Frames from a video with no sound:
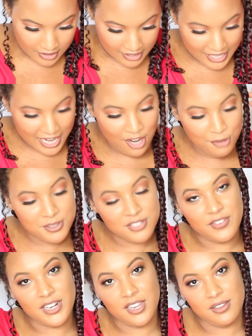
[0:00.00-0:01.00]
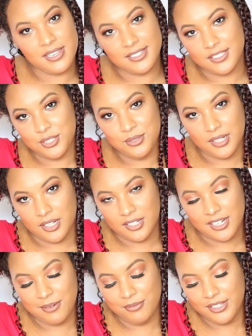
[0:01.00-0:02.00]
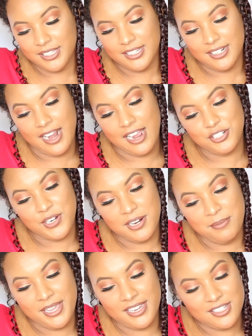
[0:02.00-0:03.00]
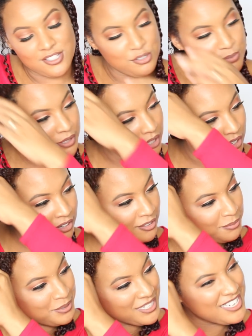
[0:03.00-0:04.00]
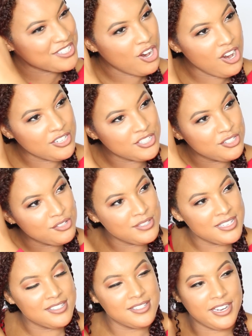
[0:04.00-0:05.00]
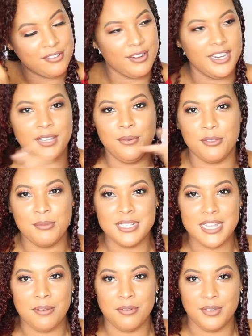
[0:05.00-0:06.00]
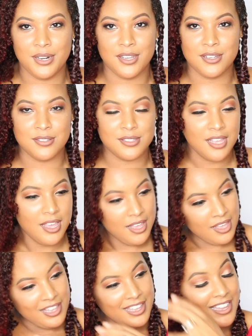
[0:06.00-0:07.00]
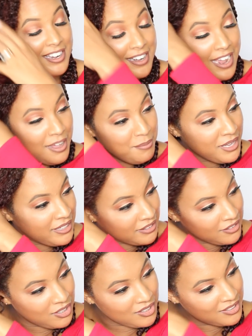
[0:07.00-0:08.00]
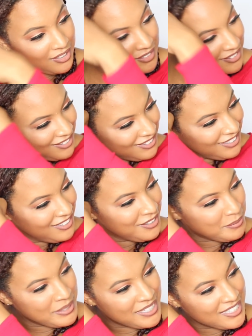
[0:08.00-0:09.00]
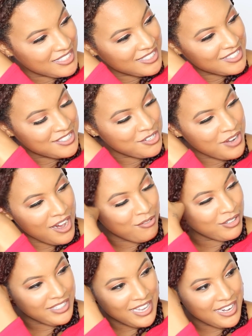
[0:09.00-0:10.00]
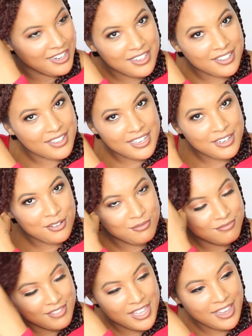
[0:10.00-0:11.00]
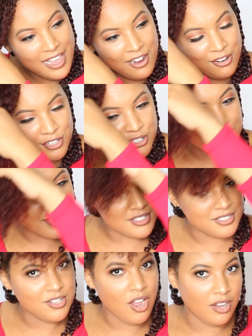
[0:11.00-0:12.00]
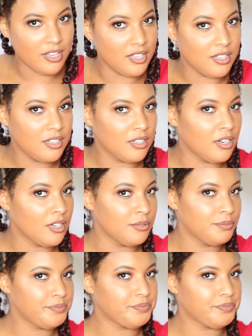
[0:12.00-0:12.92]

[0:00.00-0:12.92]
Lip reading: And I hope this video isn't too long. I'm really not trying to make it super long, but it's hard to do these get ready with me type of videos and not make it long because you're not really editing anything out. You're just talking, you know?